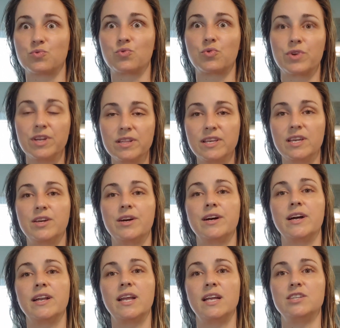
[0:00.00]
really
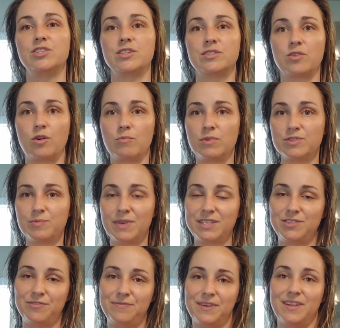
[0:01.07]
good and just almost
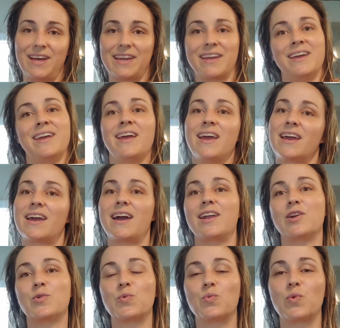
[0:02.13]
makes you feel like kind
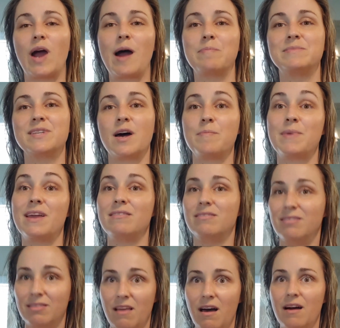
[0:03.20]
of wrapped up
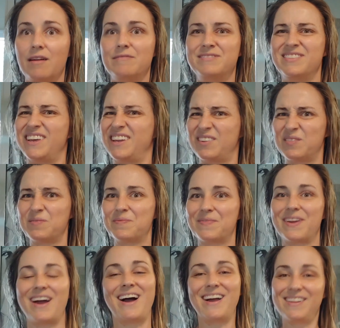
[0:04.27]
and loved. Like,
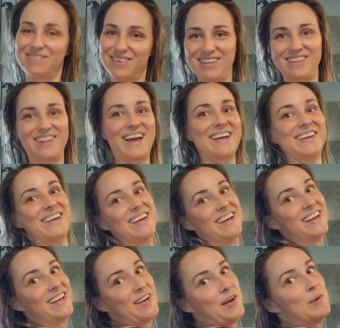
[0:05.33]
I really like
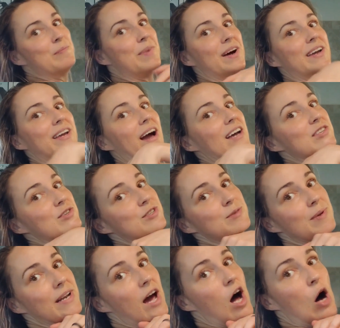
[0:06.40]
it. But yeah, so it's
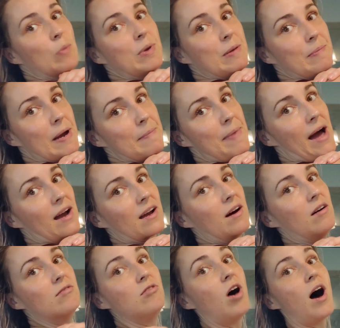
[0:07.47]
been helping my back
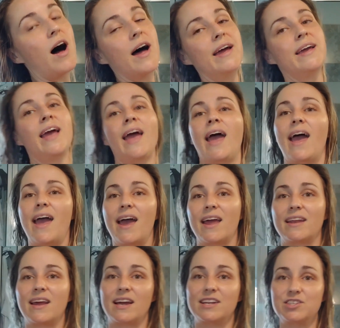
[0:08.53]
a lot,
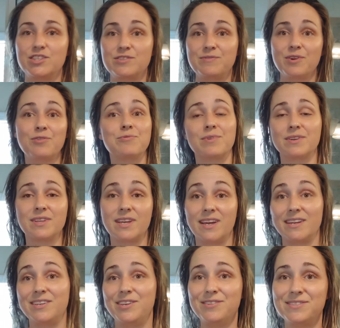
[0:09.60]
and I just feel really
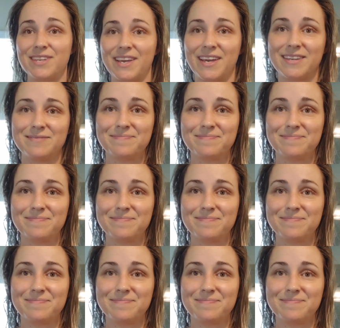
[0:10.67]
good using it.